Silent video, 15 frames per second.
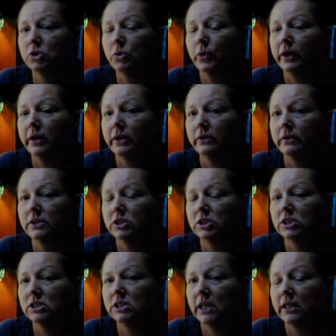quicker than
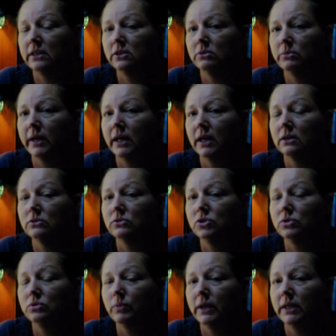just standing around
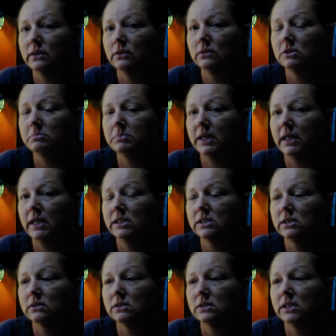waiting on the spaghetti
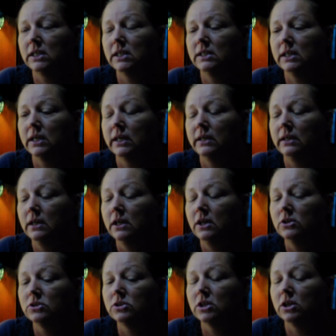sauce to get done.
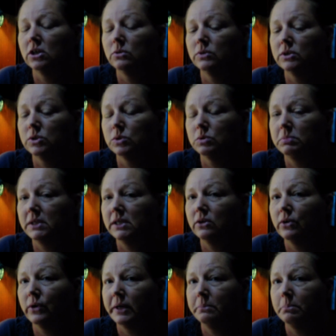So this would be a
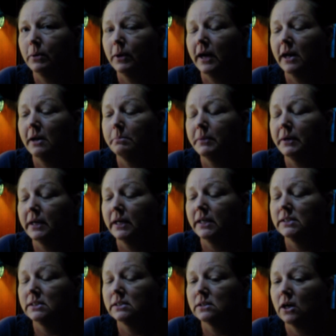great prep
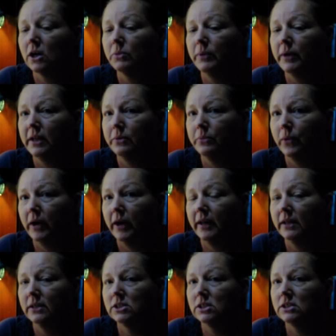because it's already
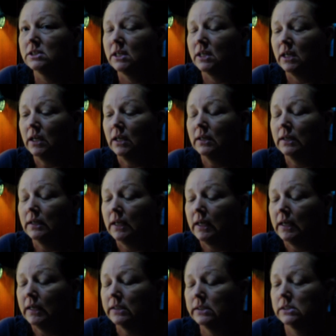ready. Just heat and eat.